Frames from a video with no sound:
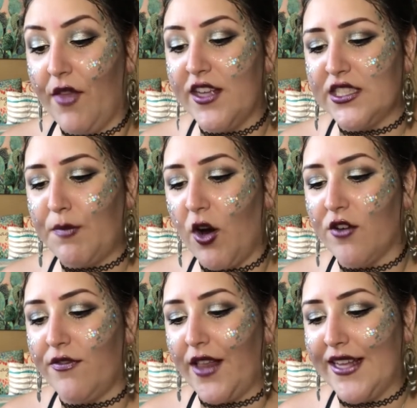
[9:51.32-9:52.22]
A spark
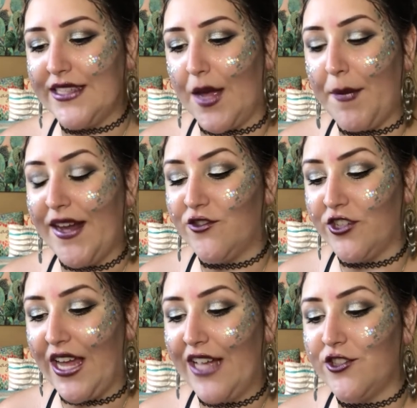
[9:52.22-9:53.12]
flies up and she
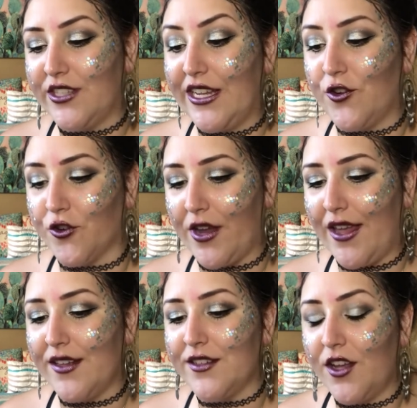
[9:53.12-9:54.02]
catches it in her
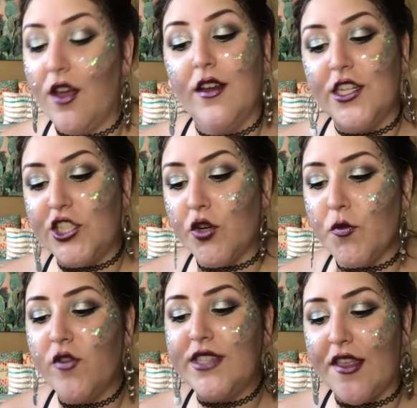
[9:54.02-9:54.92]
hand. She
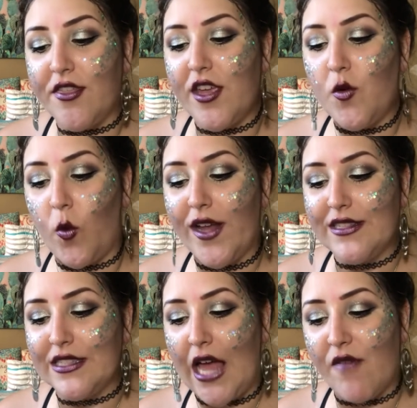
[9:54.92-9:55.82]
removes a thin white
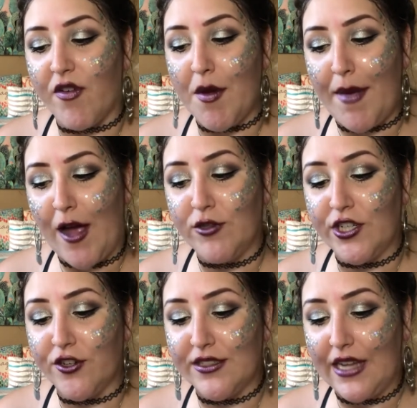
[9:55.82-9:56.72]
slab from a pouch
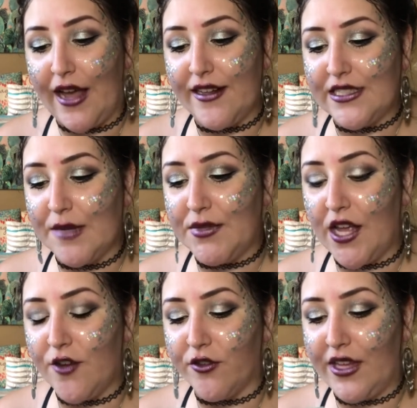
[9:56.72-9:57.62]
at her side and slips it
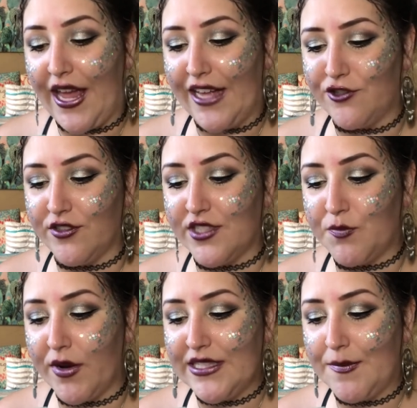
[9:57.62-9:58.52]
under the ashes,
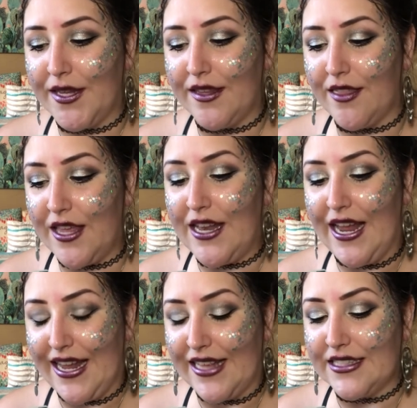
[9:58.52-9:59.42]
spreads them thin
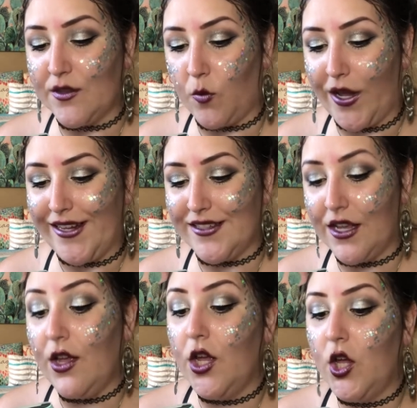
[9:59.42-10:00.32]
against the white,
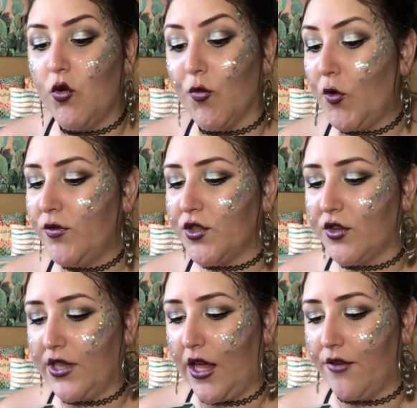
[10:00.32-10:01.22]
removes her
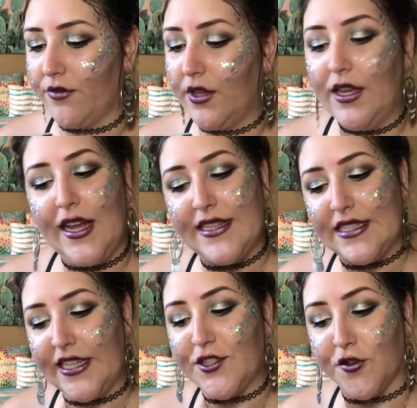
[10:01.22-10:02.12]
glove, and
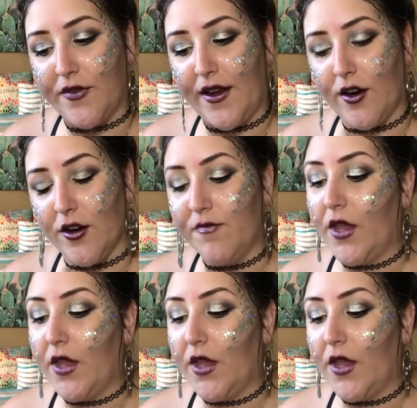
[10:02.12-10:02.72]
slits her finger.